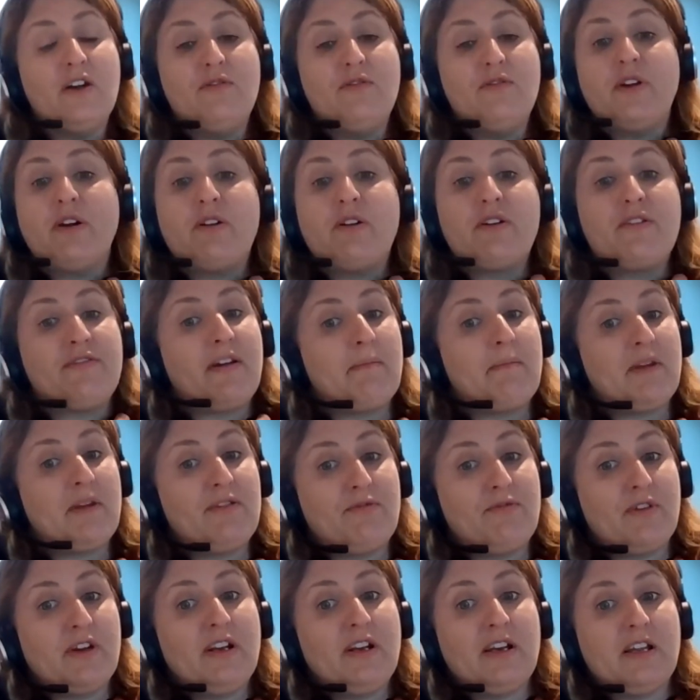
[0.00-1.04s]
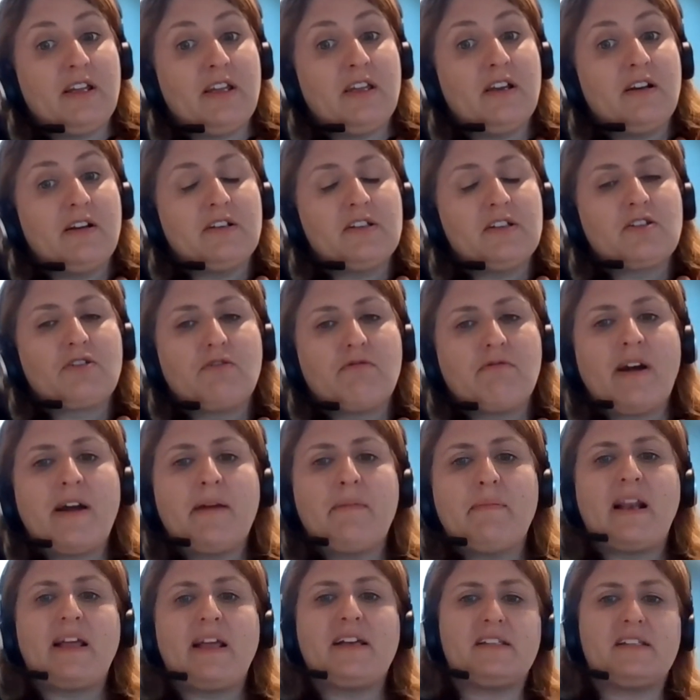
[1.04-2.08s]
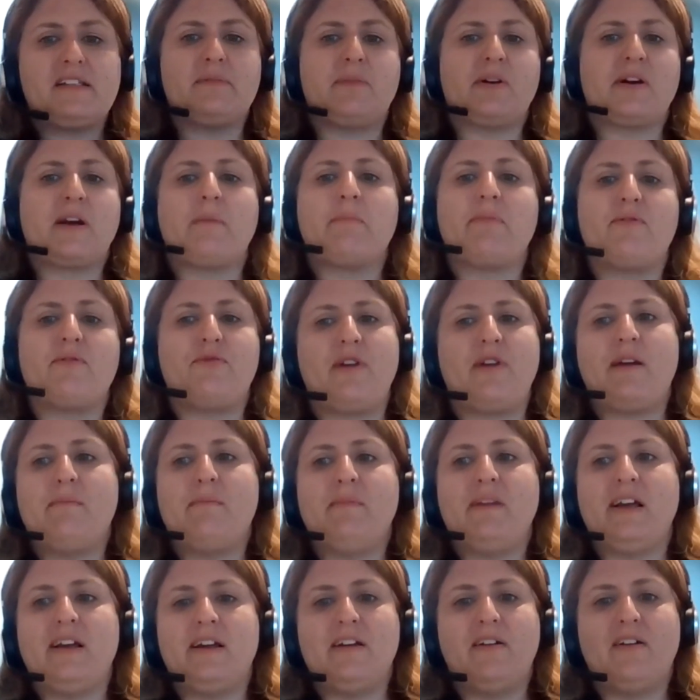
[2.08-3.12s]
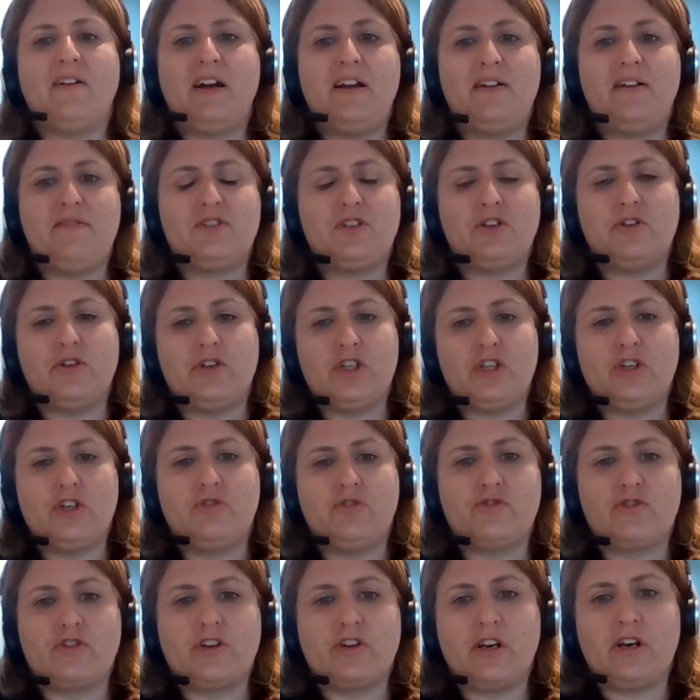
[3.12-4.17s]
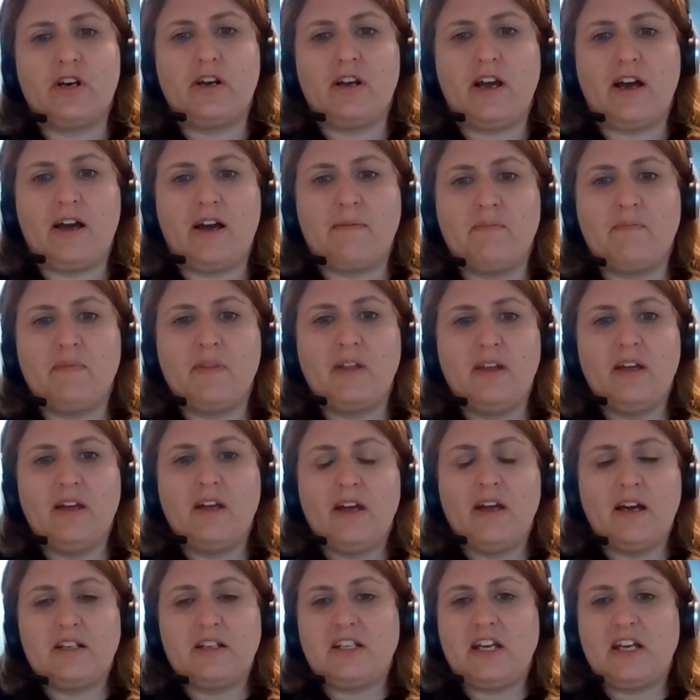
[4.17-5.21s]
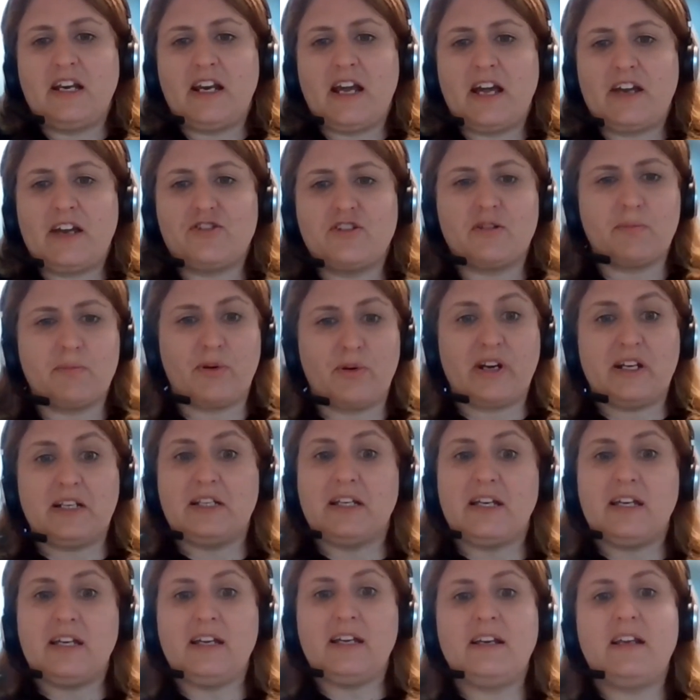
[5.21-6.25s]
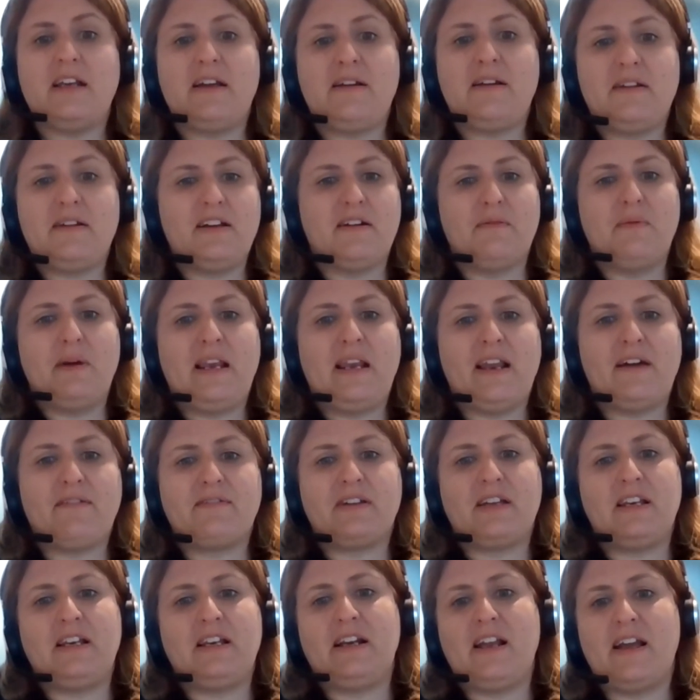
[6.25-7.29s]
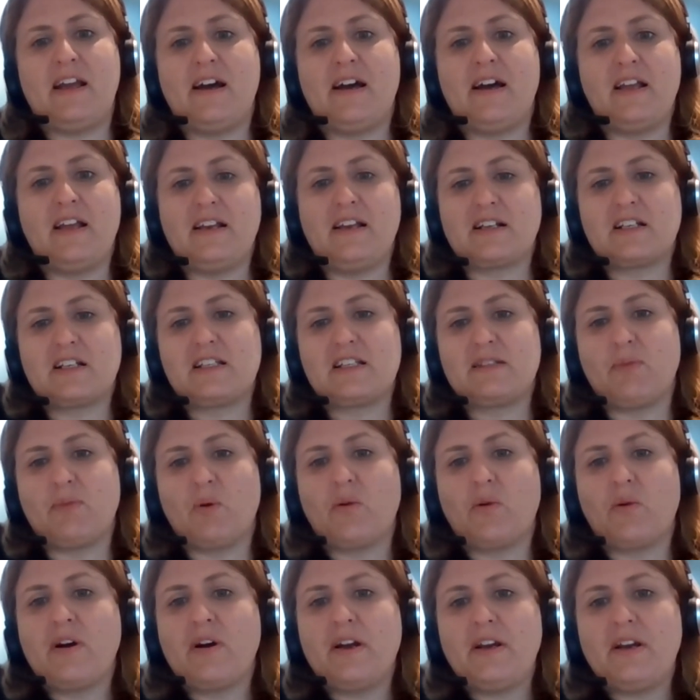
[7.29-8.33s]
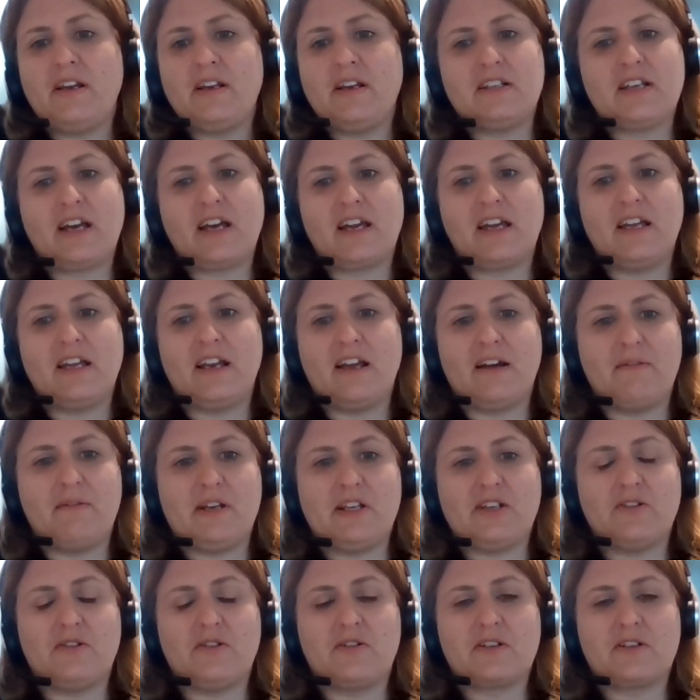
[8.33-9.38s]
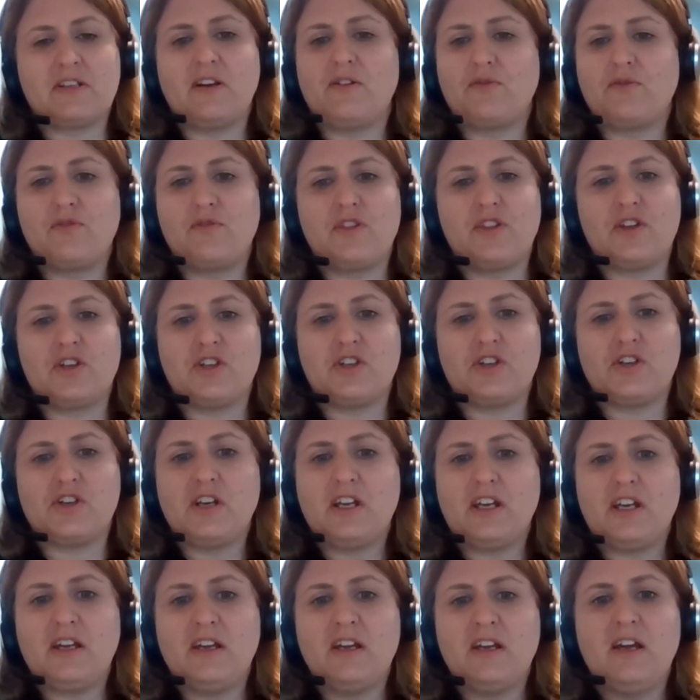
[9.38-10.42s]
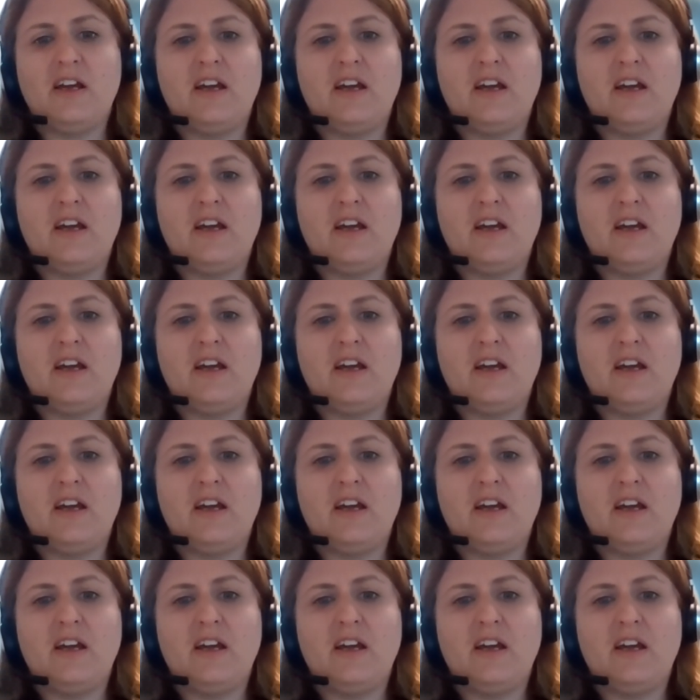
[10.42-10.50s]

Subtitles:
Very family friendly. It's a great place to bring up a family. I have 2 children, a teenager and a preteen, and we love getting out and exploring and taking our wee dogs along for the journey.